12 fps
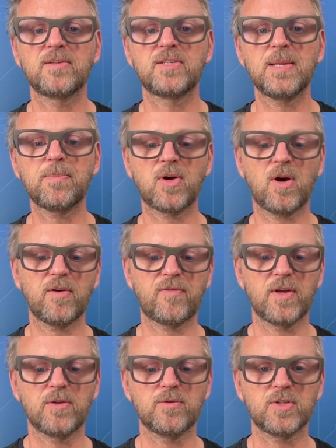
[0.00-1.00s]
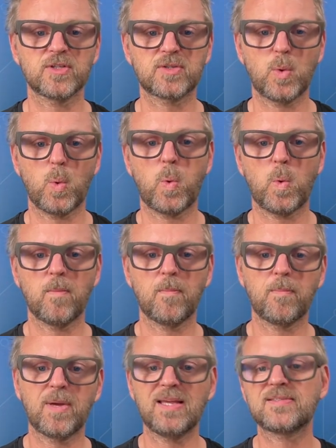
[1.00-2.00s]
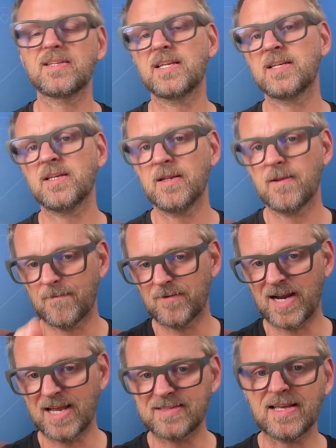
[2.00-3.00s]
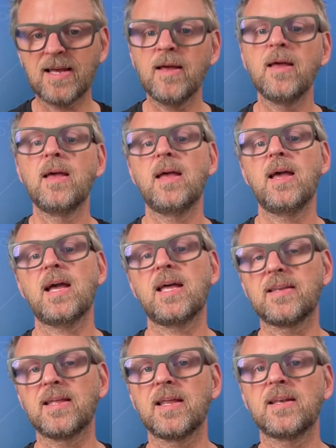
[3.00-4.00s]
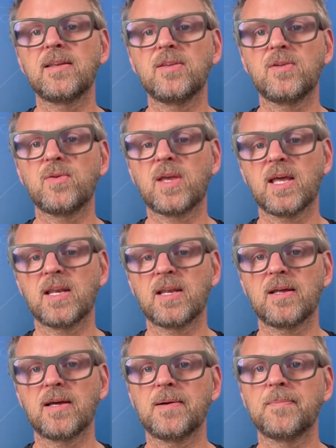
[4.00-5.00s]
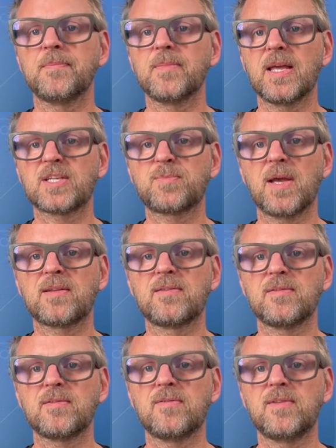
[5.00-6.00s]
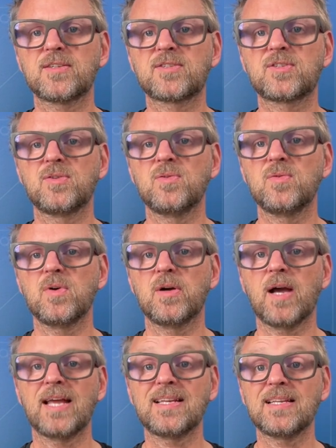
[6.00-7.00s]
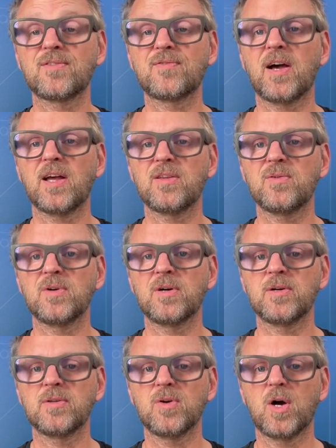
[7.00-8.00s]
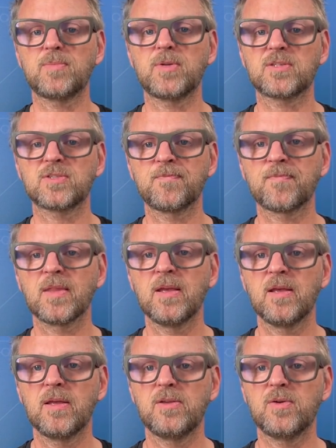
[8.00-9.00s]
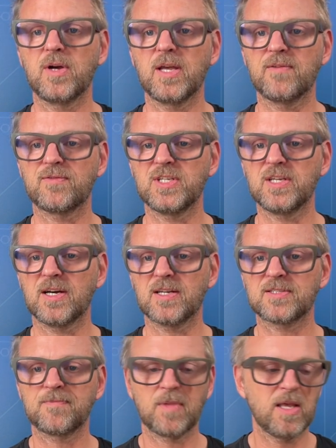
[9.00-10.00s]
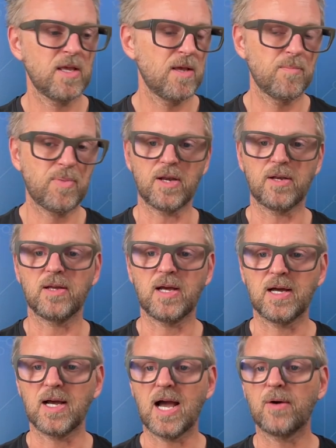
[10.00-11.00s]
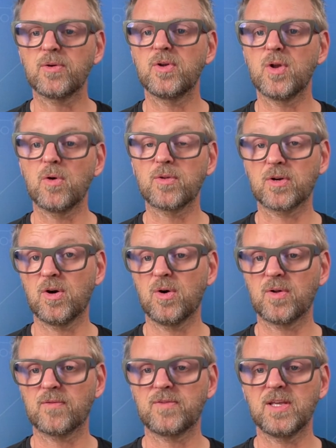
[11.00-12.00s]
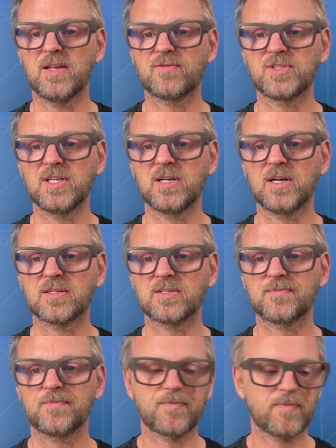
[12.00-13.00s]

deep config, you just paste it in right there, and then you can um, expect this to uh, identify your, your objects, your NFC cards. But uh, how do you know the code of the NFC cards?